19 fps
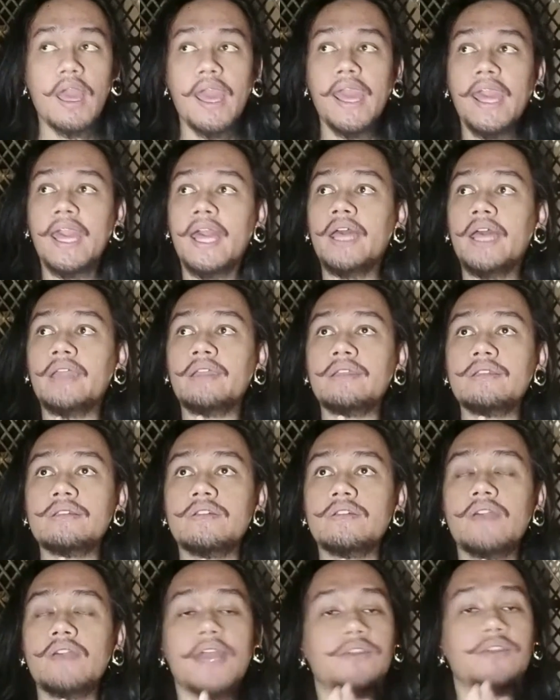and
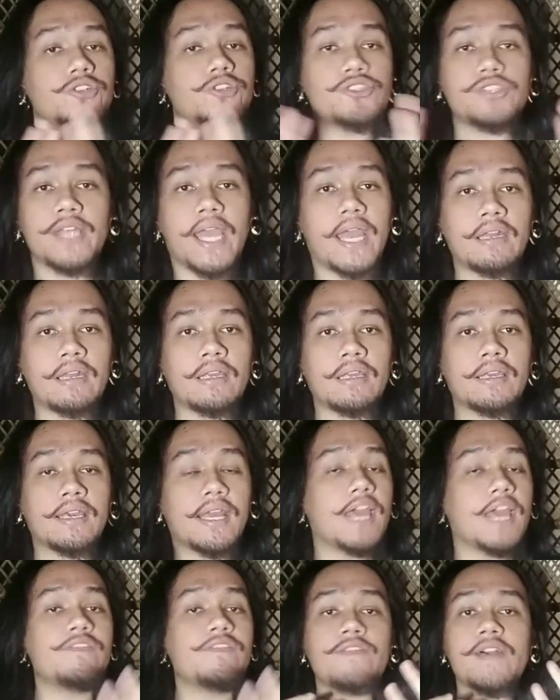understanding, and
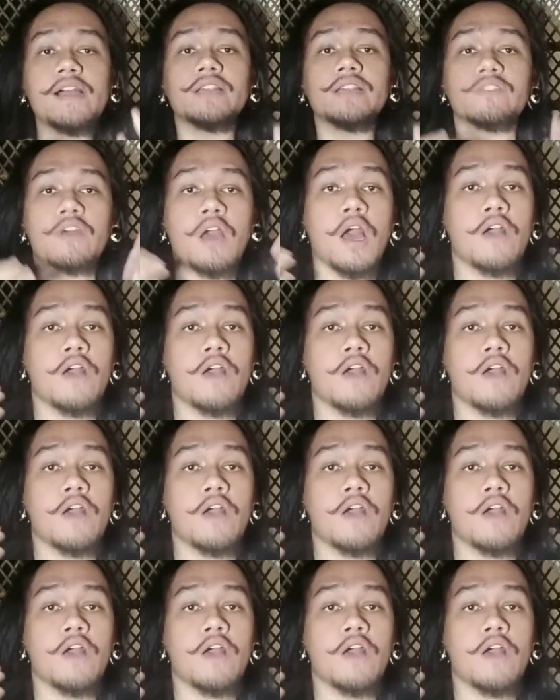I felt